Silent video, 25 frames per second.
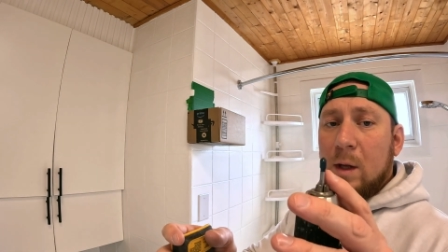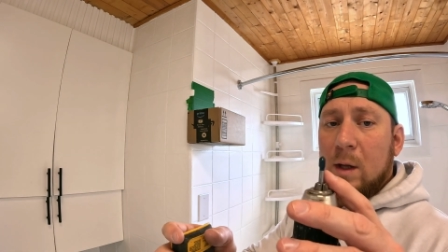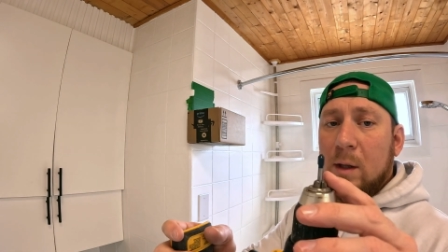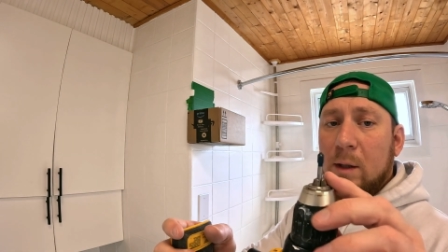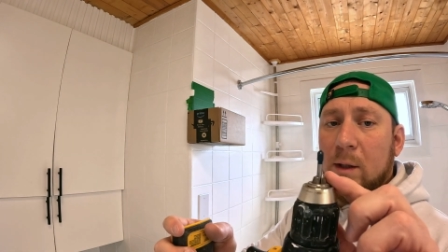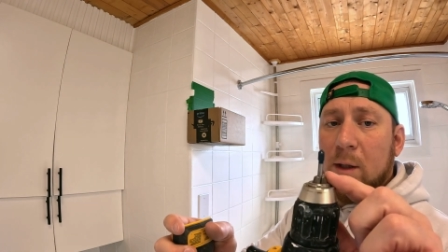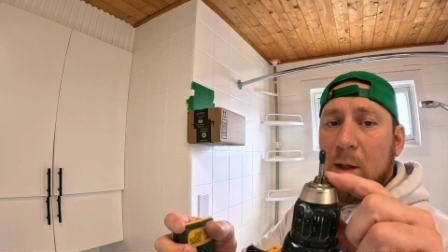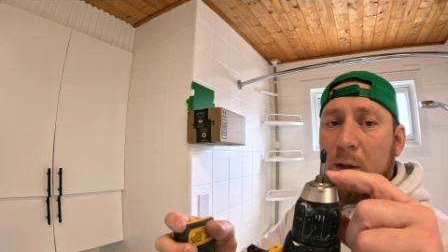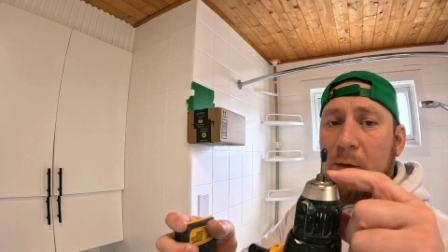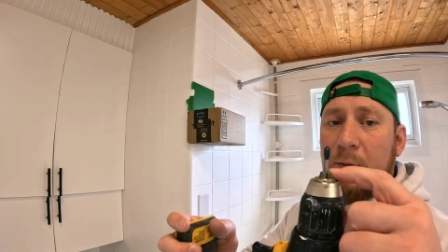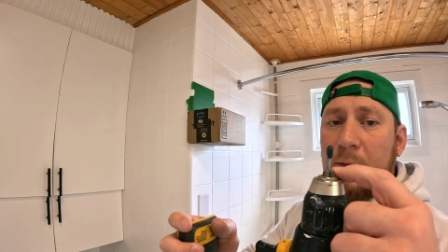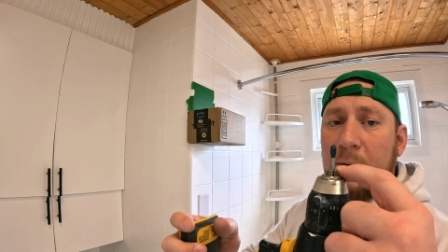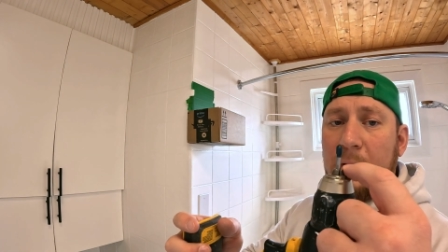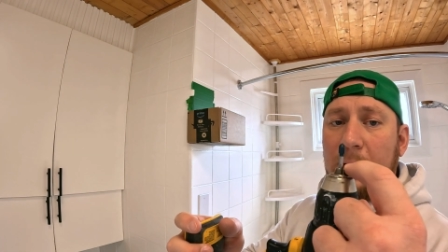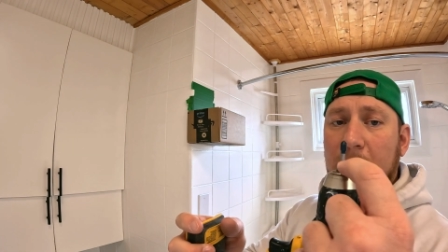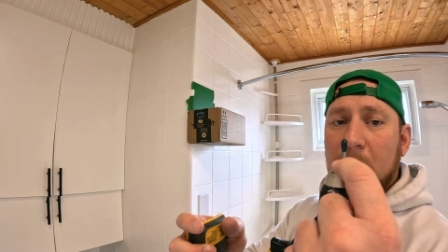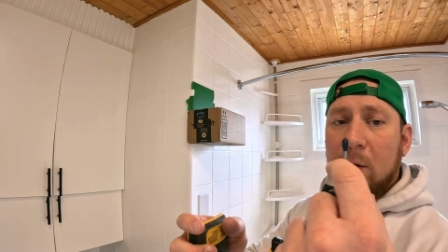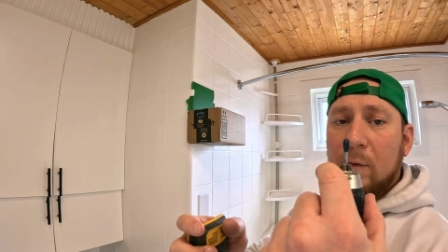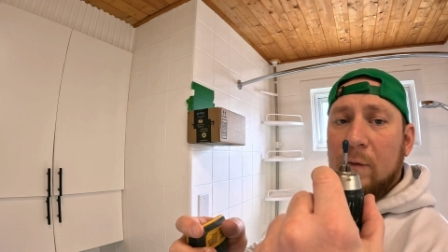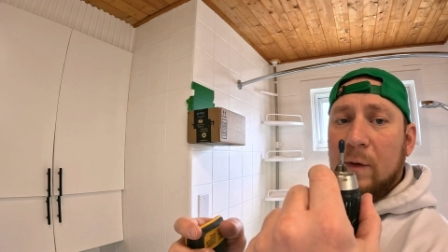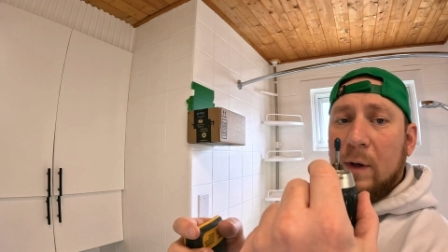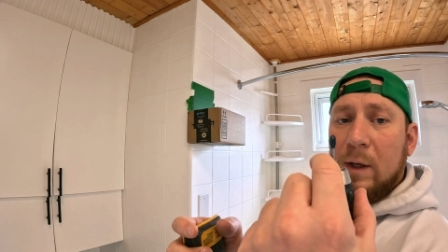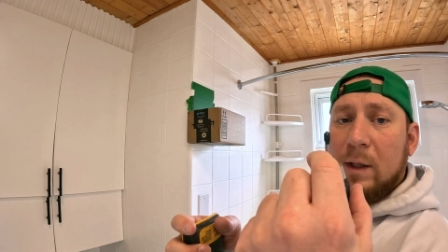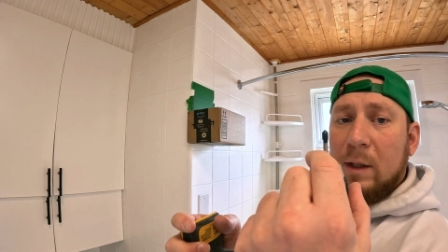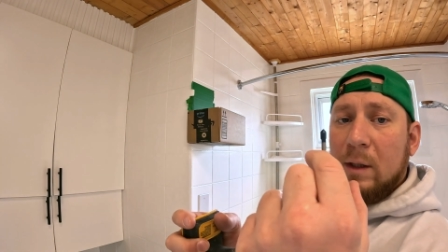And even
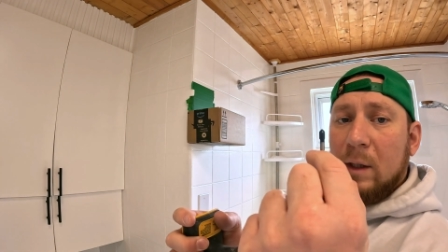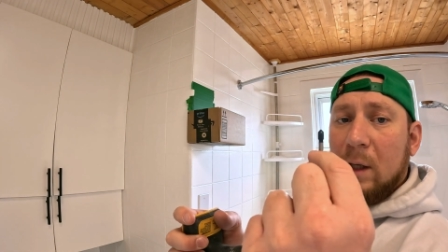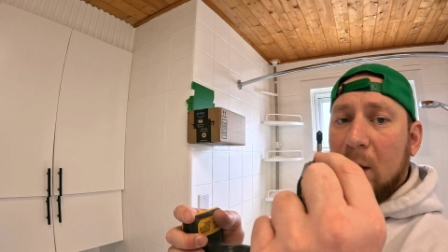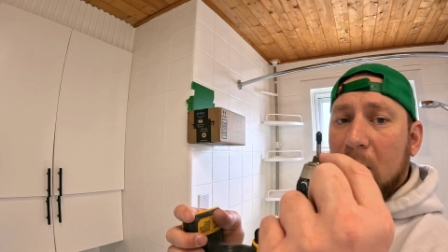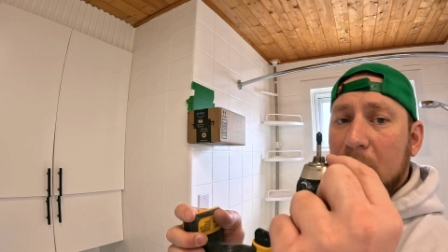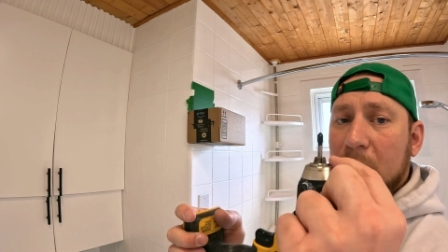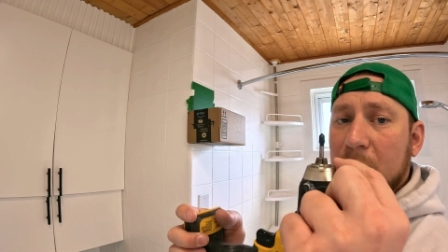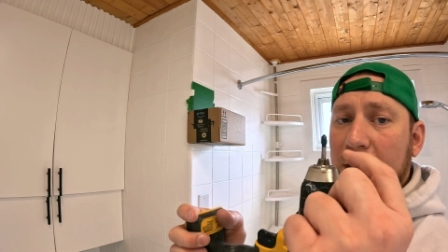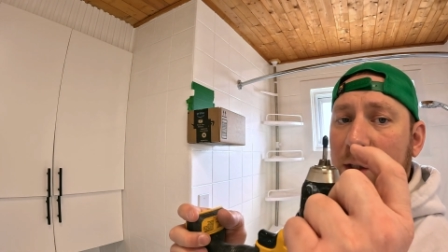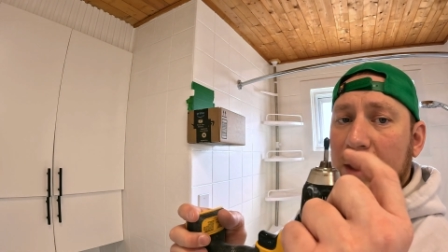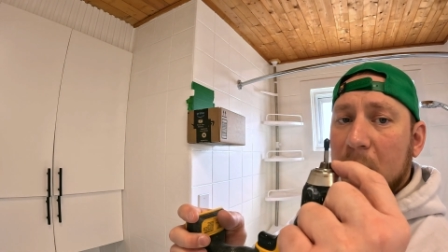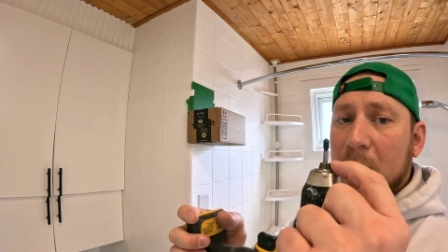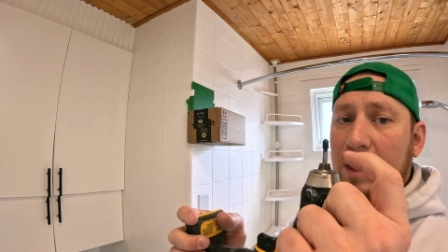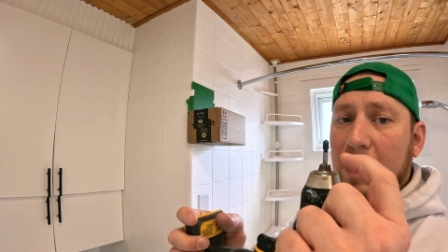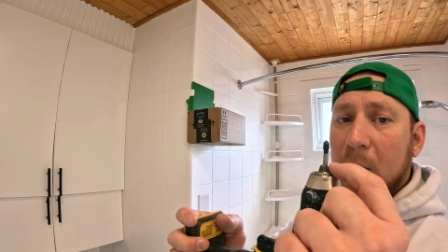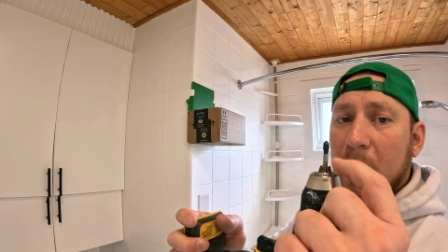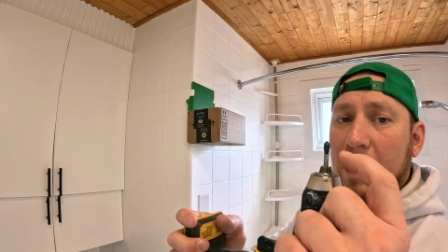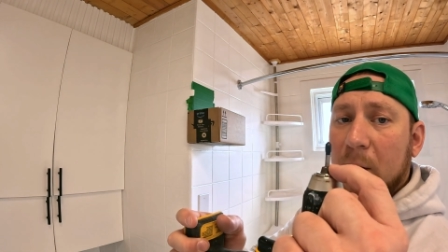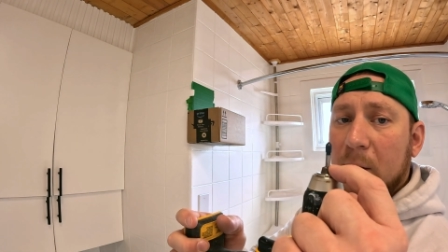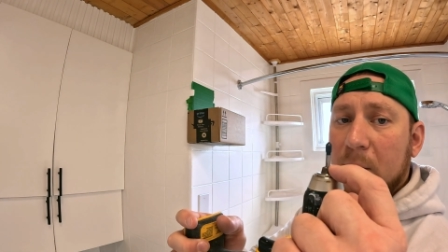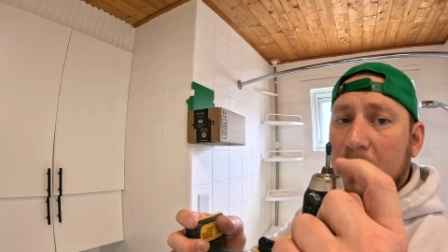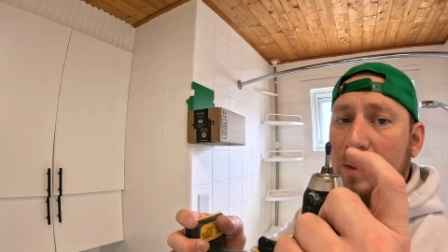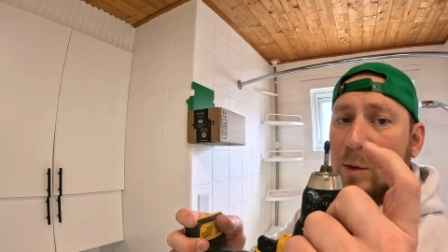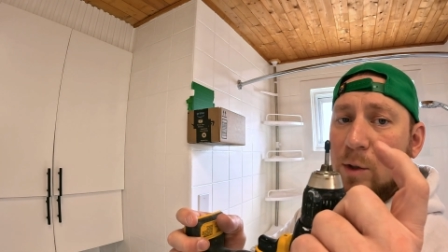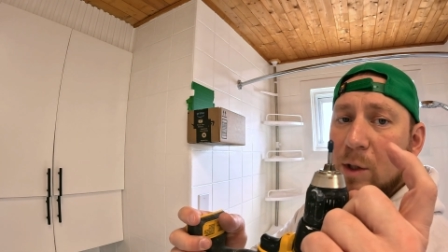if I touch the
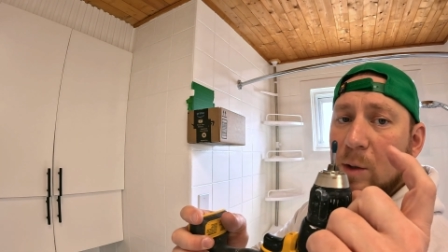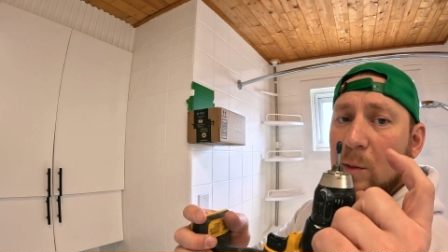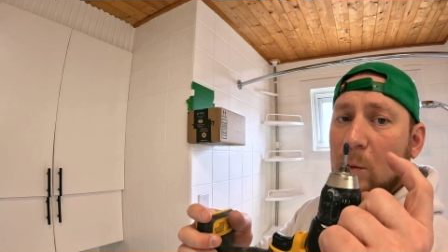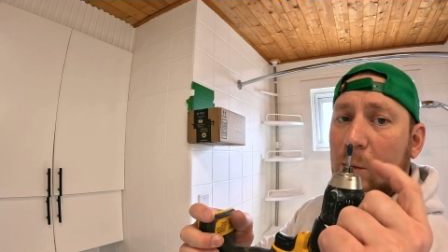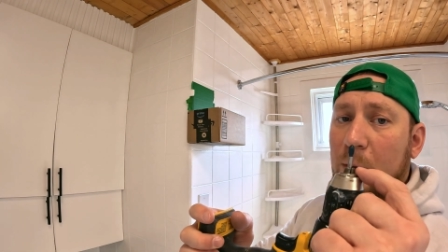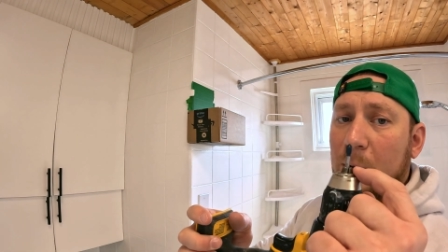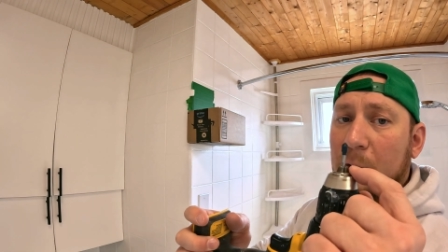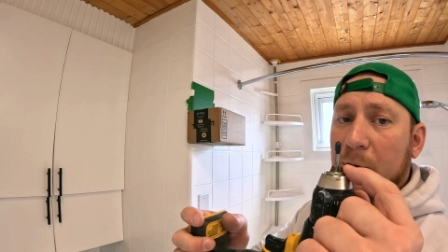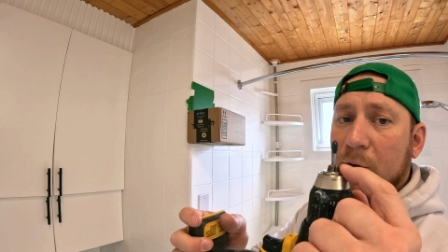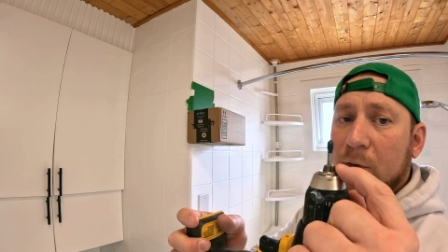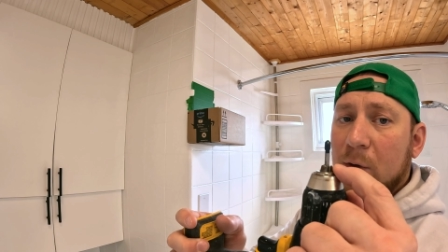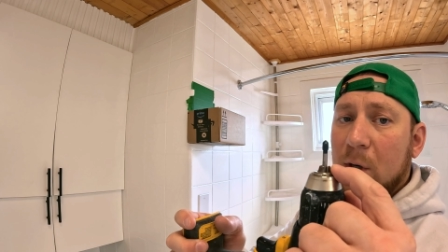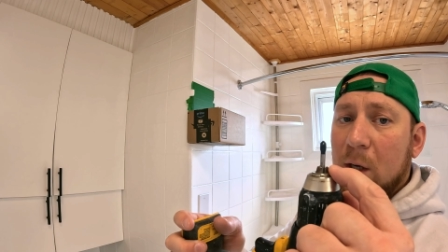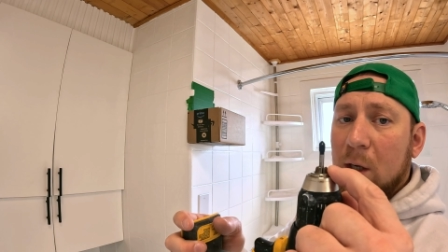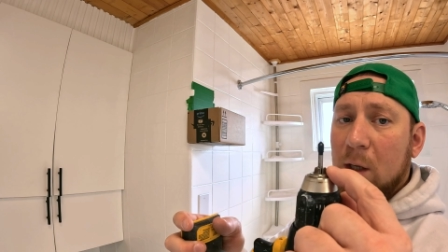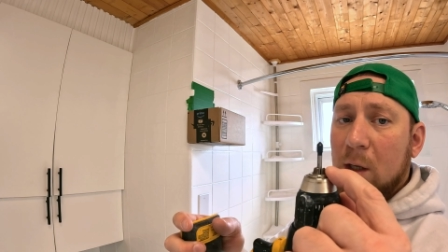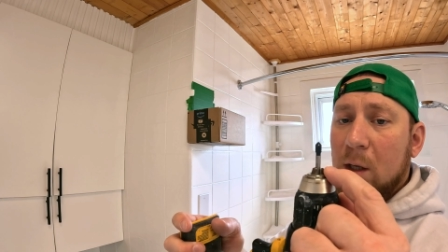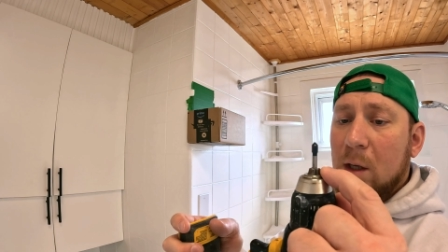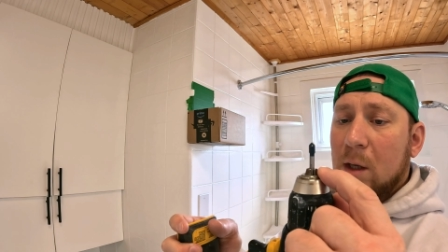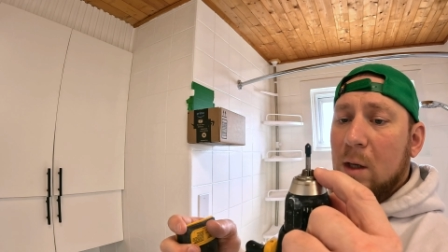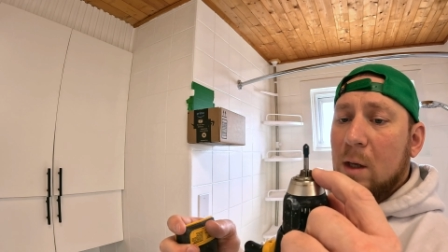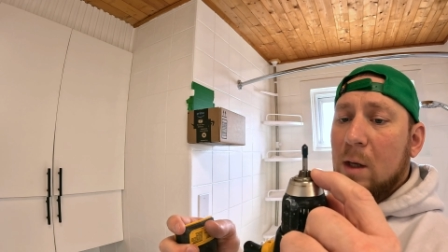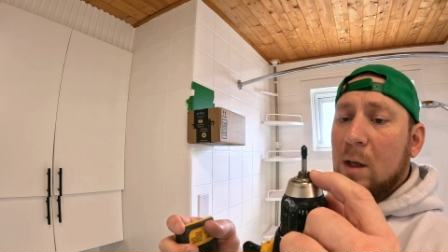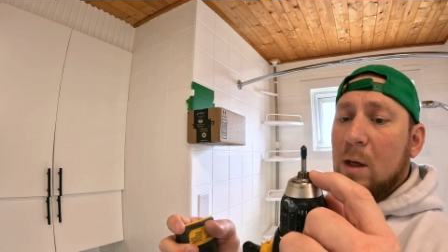tiles, which I won't try,